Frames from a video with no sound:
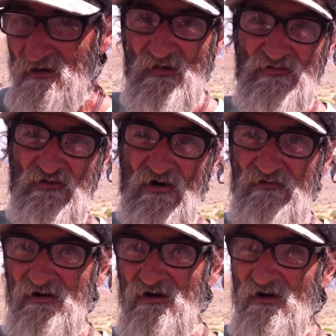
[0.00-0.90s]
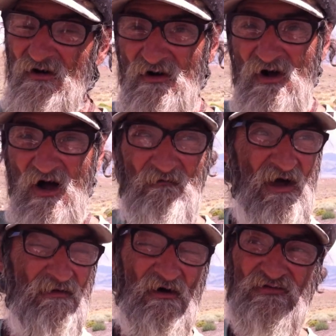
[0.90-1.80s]
mad at myself. I'm
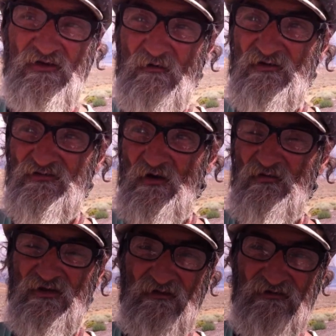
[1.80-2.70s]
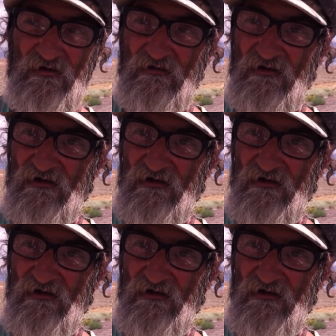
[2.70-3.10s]
mad at myself because I believed it.